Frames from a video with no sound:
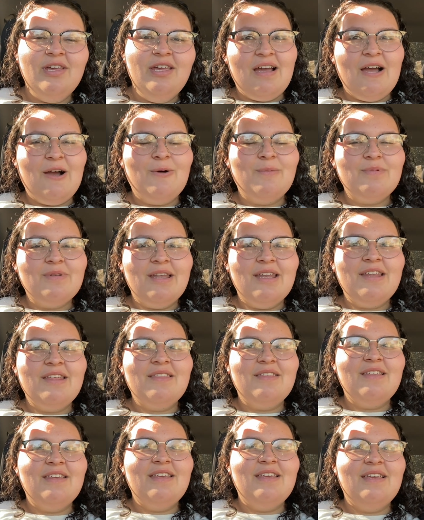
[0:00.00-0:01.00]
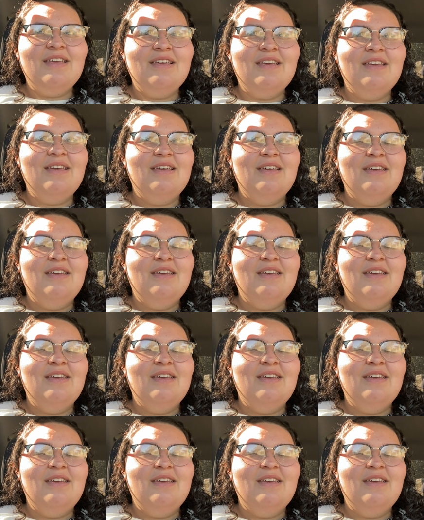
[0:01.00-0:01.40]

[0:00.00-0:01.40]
I hope none of the